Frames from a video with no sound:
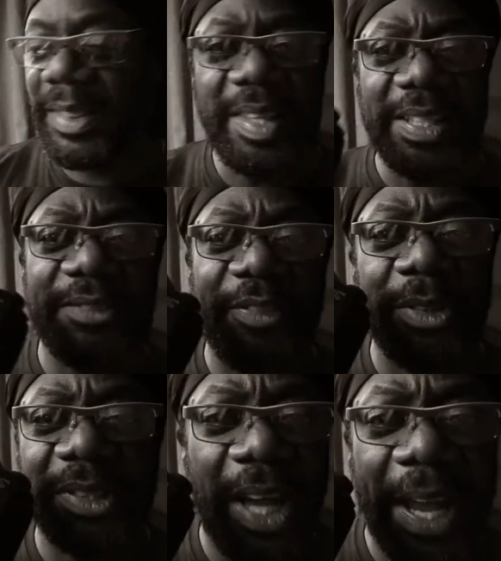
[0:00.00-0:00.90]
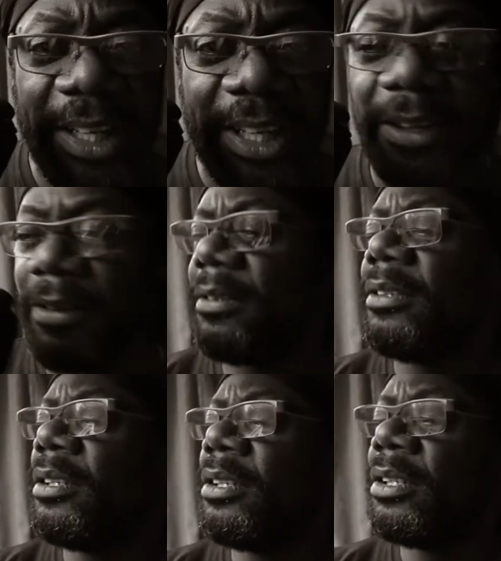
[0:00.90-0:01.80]
This feels tight now.
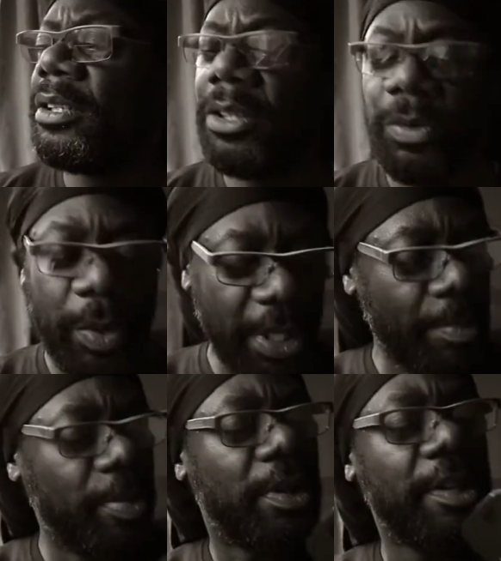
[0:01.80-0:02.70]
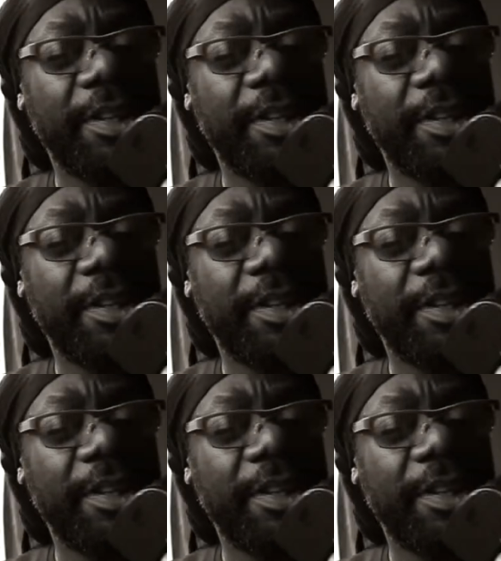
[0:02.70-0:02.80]
When I put a